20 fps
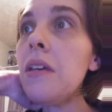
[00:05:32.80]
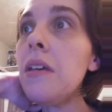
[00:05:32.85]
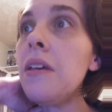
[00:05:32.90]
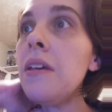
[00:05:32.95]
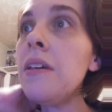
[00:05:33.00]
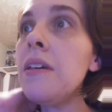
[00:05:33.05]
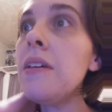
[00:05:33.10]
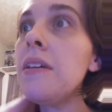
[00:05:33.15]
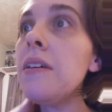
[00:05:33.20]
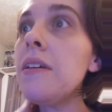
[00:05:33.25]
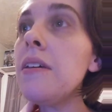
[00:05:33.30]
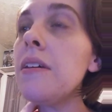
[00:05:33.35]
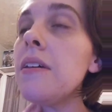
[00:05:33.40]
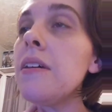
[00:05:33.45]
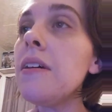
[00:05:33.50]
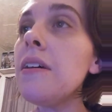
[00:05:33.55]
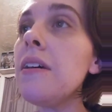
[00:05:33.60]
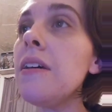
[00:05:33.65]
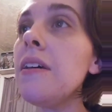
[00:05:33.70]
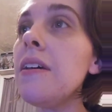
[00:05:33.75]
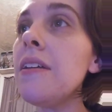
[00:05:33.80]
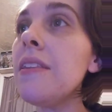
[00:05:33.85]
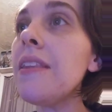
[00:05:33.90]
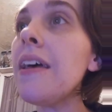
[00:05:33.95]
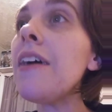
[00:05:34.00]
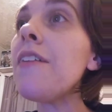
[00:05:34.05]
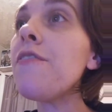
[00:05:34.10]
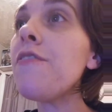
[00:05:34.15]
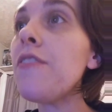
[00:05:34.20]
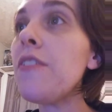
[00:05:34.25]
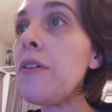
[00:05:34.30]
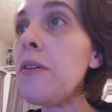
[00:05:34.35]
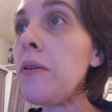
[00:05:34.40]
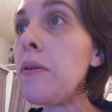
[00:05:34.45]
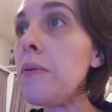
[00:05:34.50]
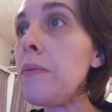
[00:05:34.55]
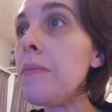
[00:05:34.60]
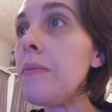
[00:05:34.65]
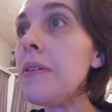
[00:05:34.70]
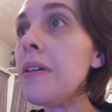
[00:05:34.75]
he, in that
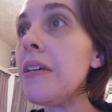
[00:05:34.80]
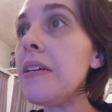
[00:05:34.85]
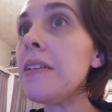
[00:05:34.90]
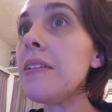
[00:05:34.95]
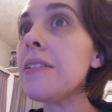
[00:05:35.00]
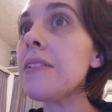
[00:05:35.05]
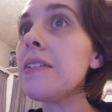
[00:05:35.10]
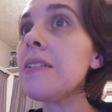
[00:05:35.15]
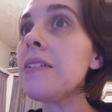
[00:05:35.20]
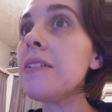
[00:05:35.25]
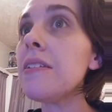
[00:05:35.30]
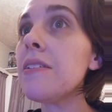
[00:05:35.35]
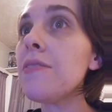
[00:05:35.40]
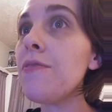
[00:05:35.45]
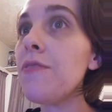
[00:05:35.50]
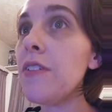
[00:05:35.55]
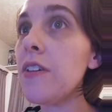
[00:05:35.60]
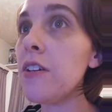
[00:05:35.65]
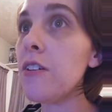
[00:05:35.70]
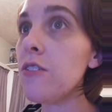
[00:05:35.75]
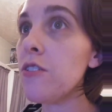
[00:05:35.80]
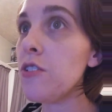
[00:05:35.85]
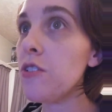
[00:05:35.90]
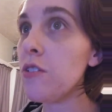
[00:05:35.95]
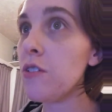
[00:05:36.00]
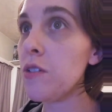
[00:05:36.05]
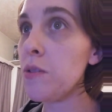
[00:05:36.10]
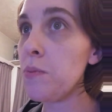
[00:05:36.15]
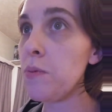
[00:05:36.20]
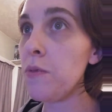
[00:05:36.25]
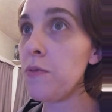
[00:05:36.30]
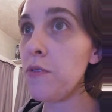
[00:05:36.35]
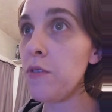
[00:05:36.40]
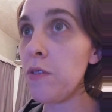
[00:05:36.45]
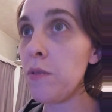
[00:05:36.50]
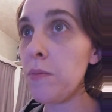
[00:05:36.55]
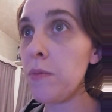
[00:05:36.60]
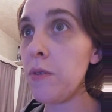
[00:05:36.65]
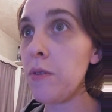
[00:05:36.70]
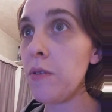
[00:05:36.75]
film, he is a disfigured circus
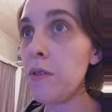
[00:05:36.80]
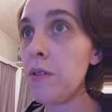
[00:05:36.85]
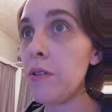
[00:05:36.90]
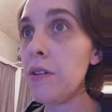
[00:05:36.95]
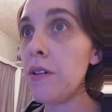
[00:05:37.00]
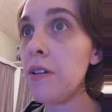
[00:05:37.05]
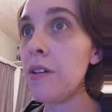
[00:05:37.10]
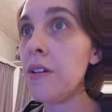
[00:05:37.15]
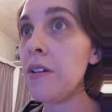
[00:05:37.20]
performer.